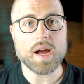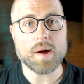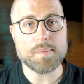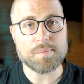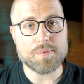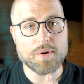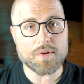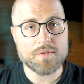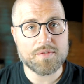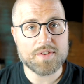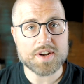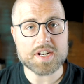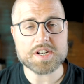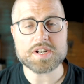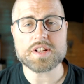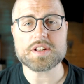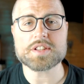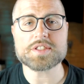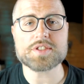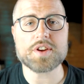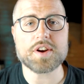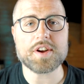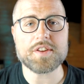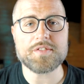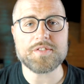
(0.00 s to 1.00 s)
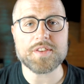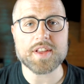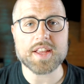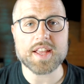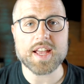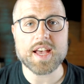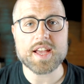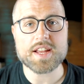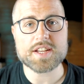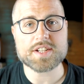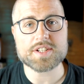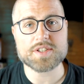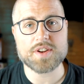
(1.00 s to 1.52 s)
a provisional
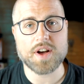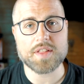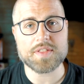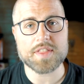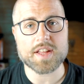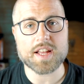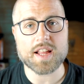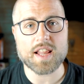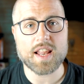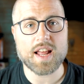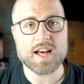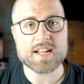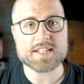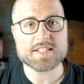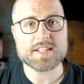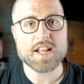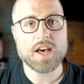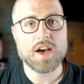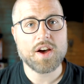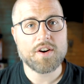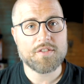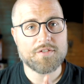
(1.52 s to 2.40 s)
certification on the class